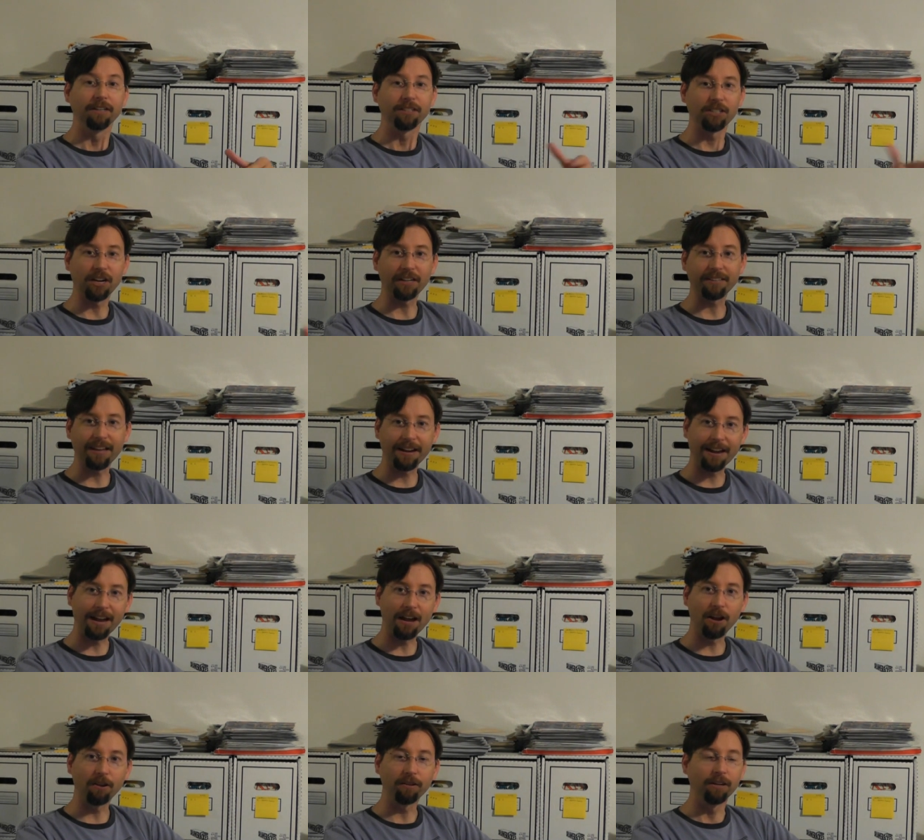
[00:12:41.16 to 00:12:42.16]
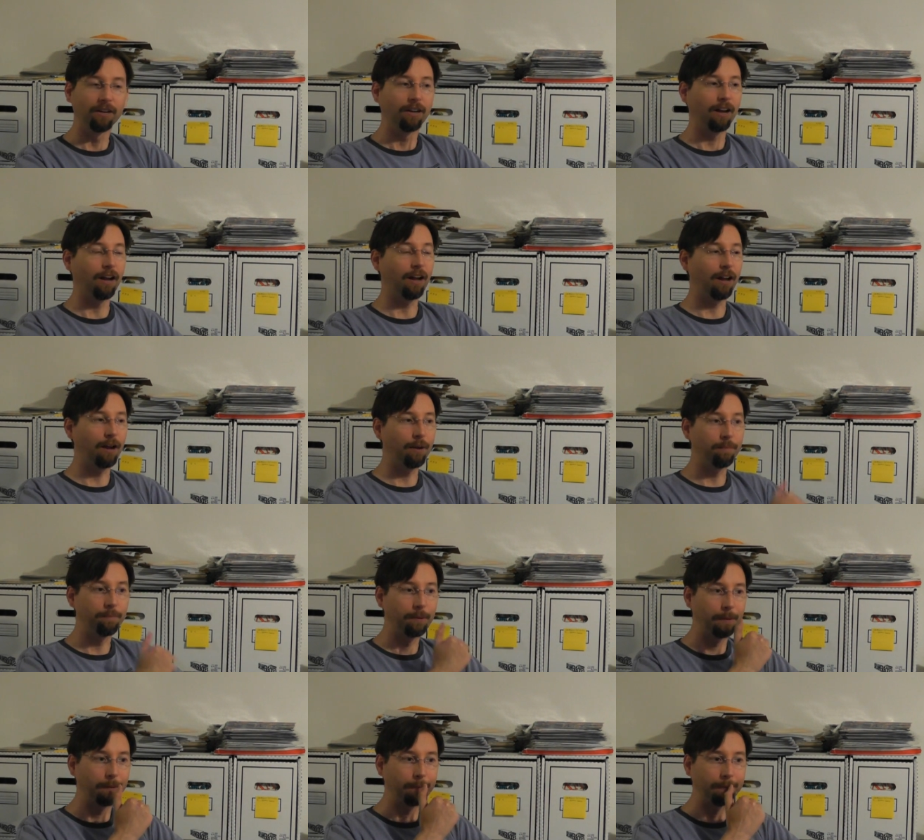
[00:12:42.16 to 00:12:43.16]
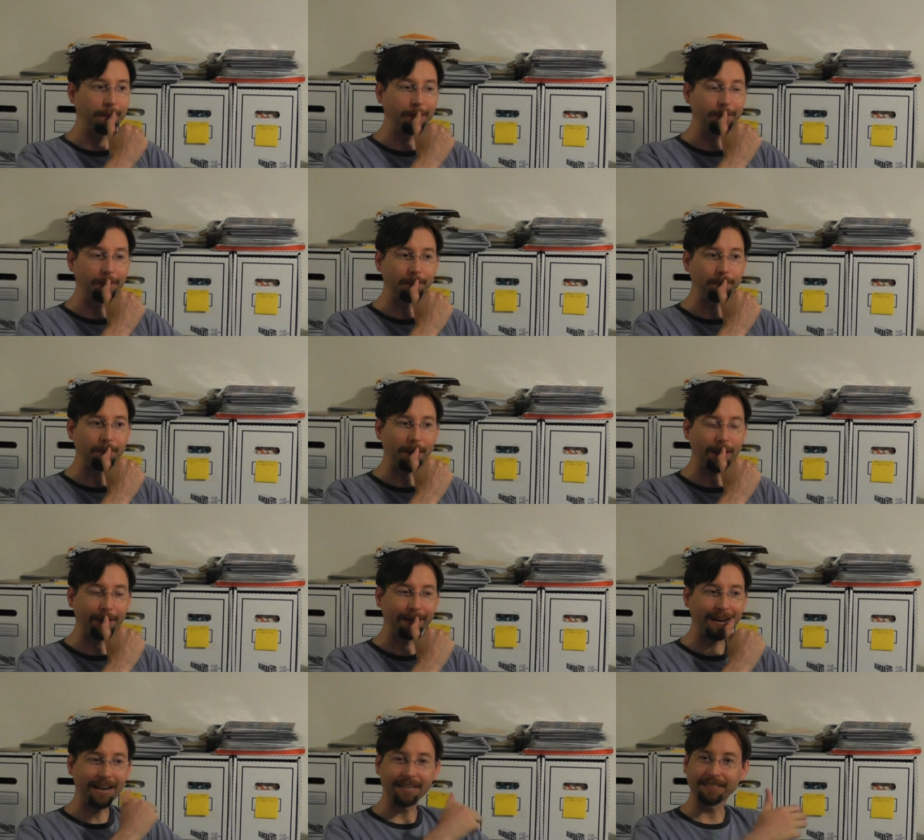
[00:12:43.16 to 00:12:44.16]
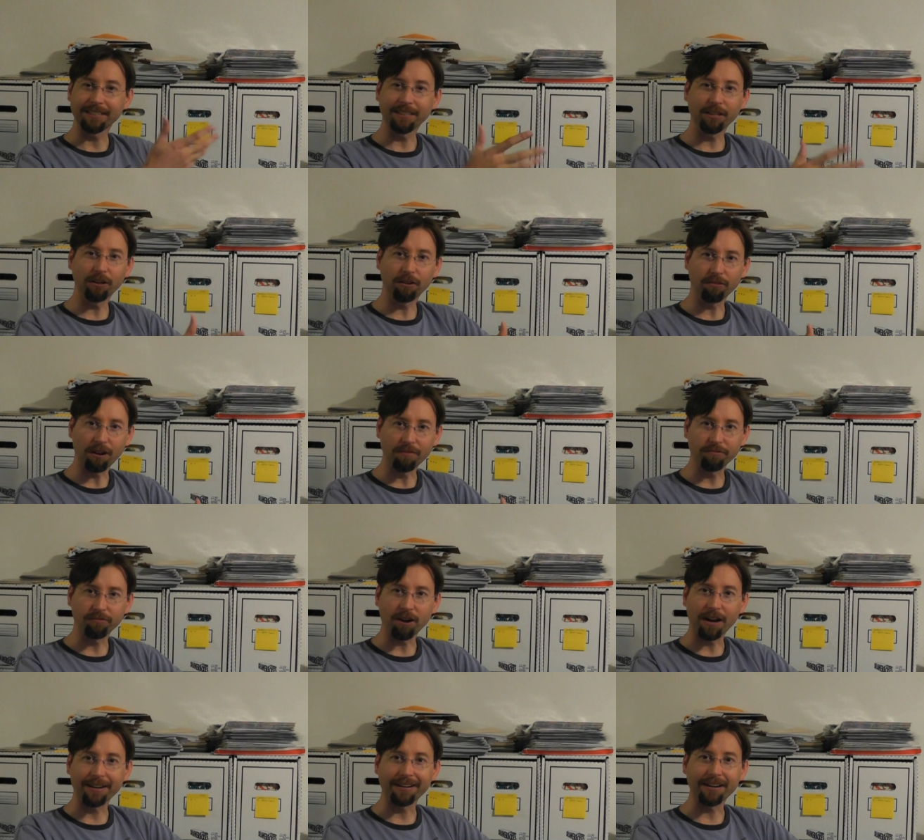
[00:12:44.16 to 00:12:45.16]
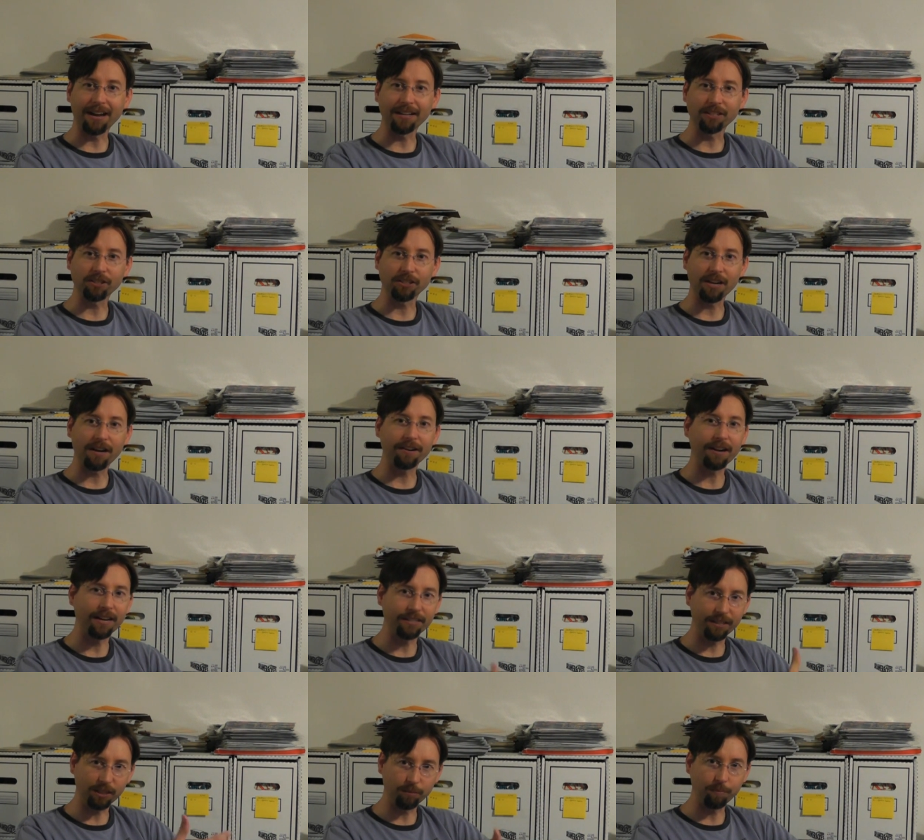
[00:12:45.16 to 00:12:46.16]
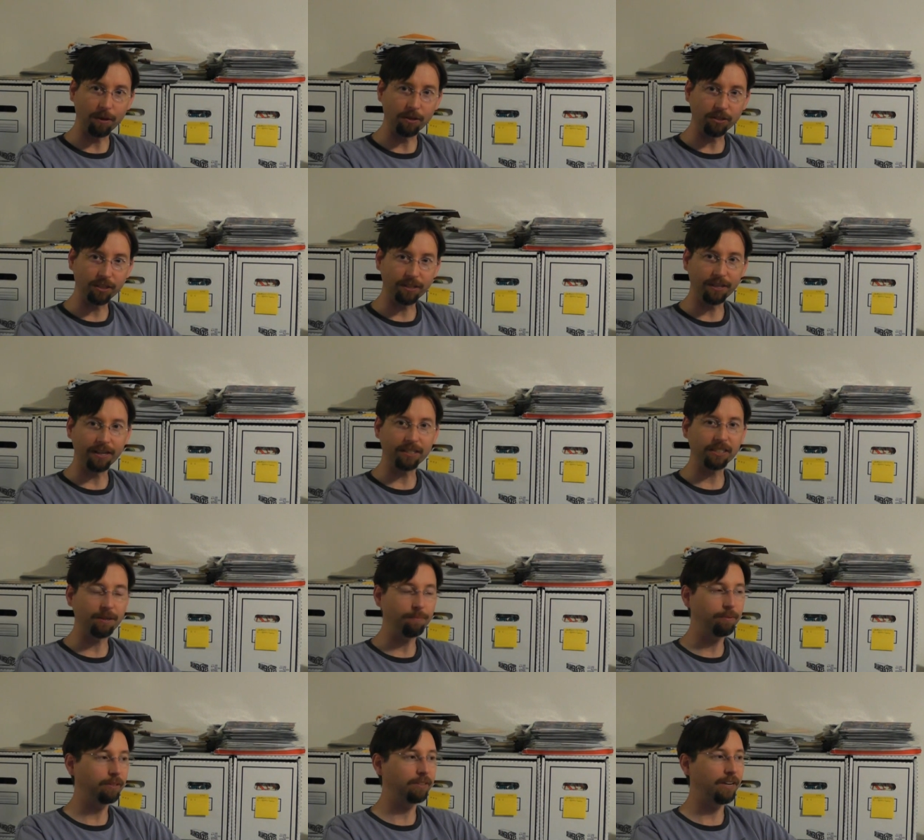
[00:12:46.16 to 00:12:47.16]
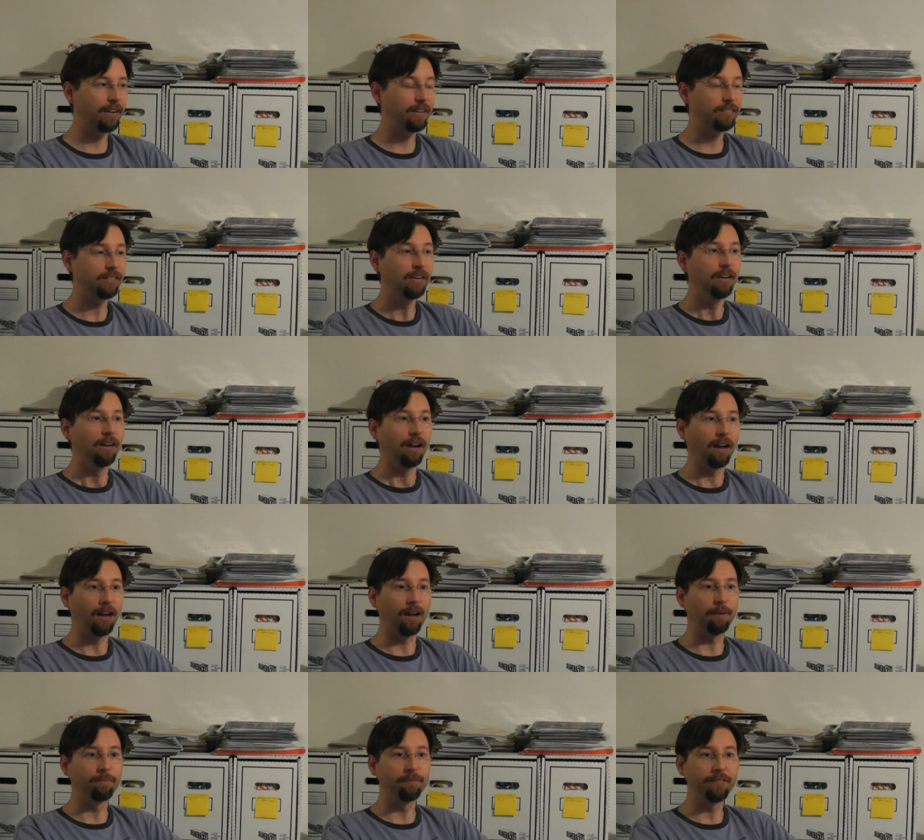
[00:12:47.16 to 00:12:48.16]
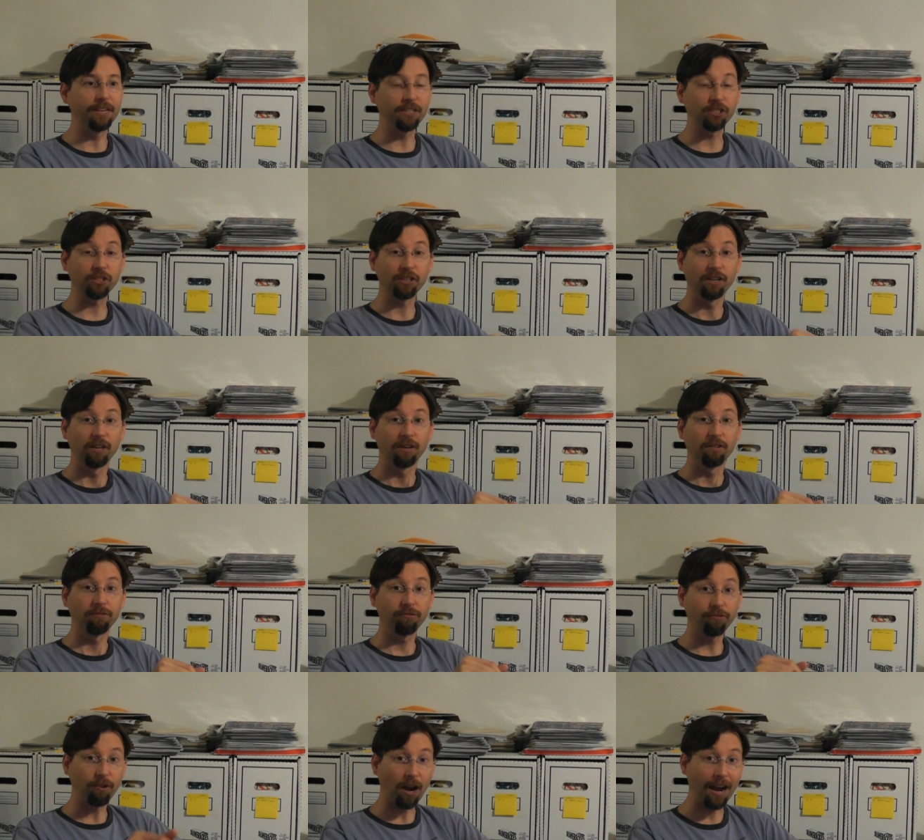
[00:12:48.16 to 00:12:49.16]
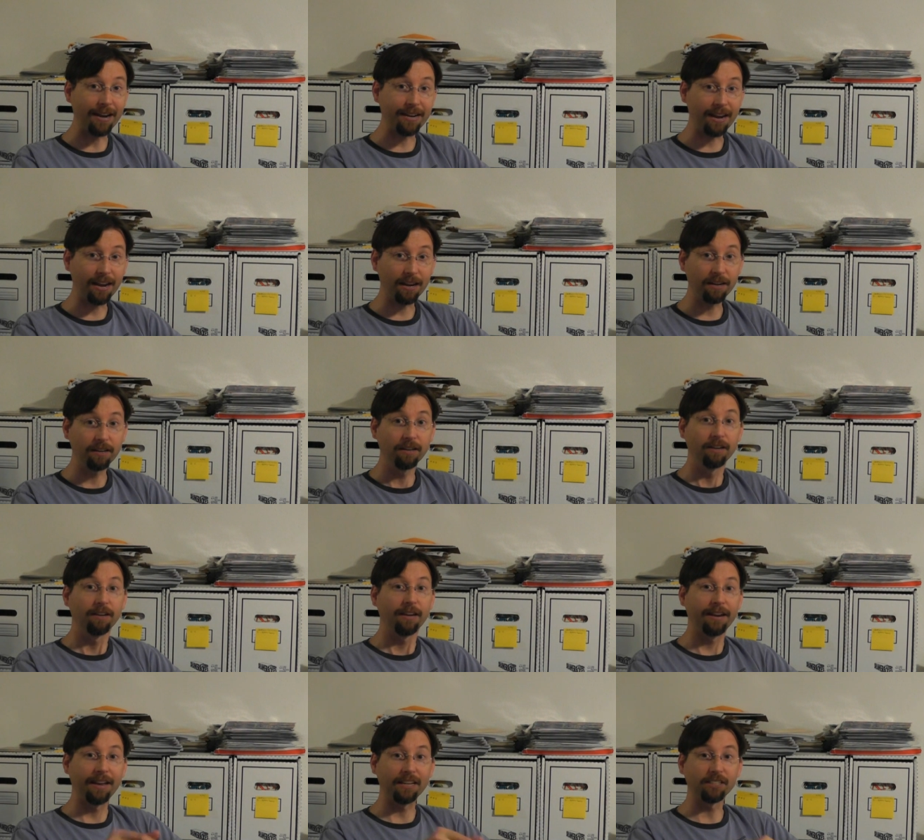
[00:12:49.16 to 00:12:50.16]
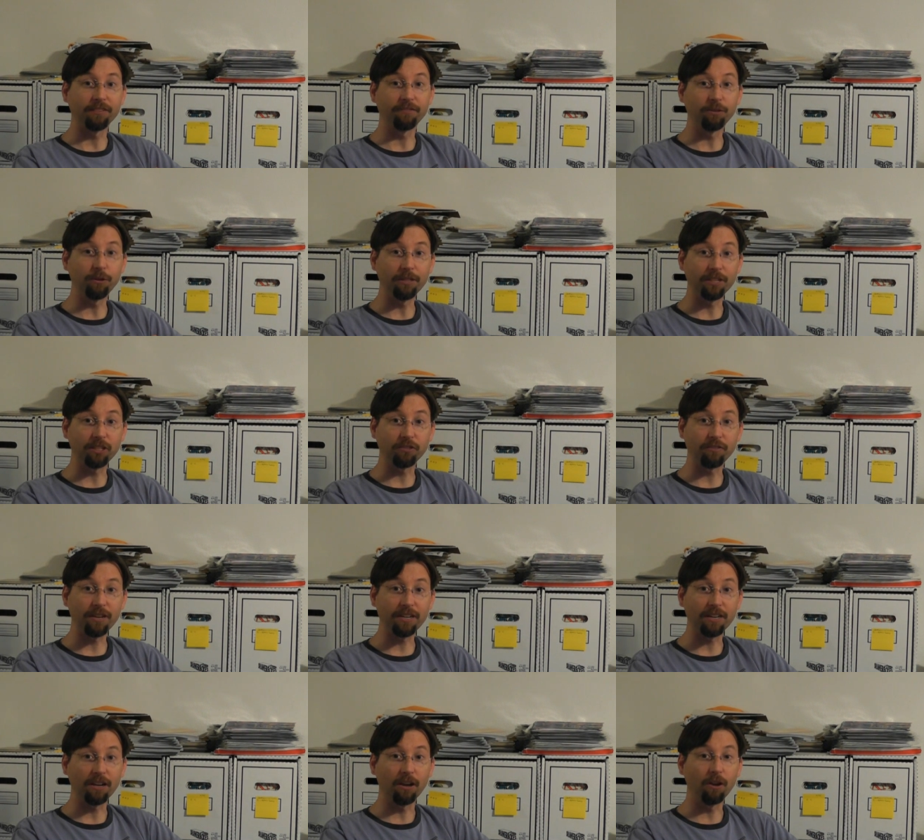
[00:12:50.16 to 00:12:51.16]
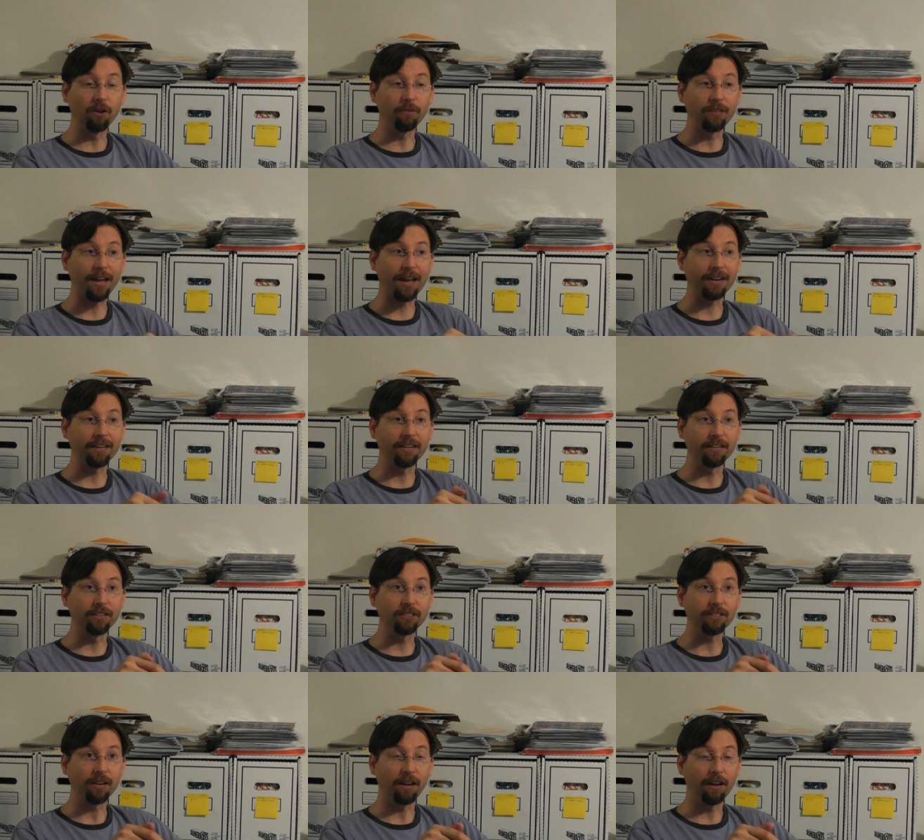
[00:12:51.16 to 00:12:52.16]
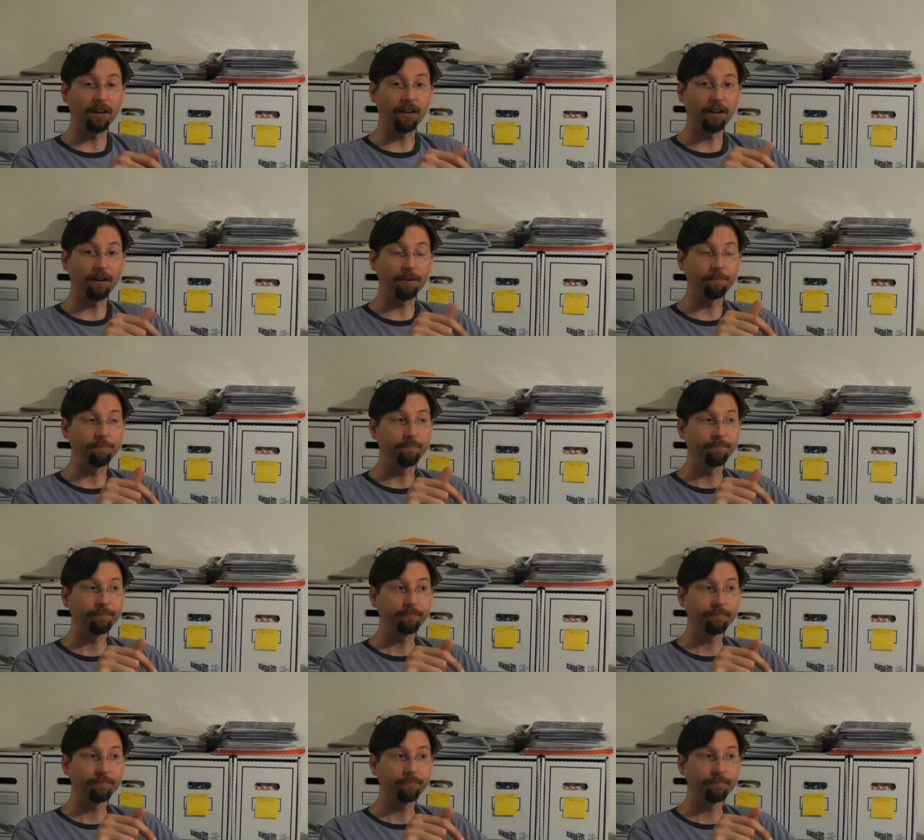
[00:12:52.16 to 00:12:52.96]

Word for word: check that out. Um, they do a podcast. It's either on Friday nights or Saturday nights. It gets posted the next couple of days. Um, this Friday, and as of doing this video, that is um,